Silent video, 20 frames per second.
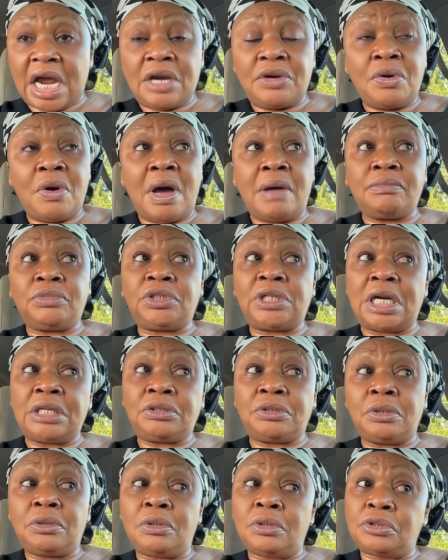I know I'm trying
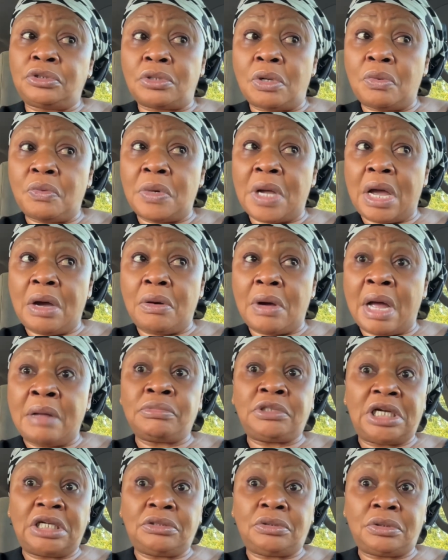to go somewhere. I'm
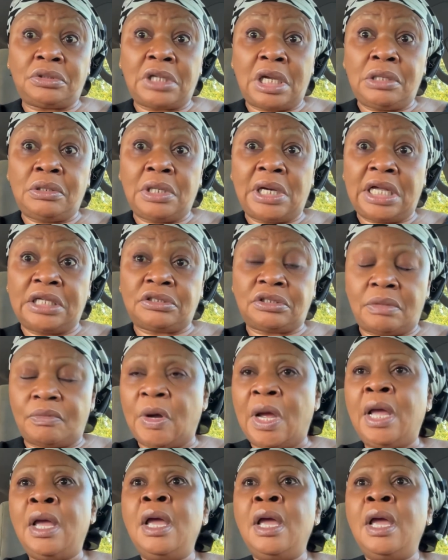trying to tell you guys something.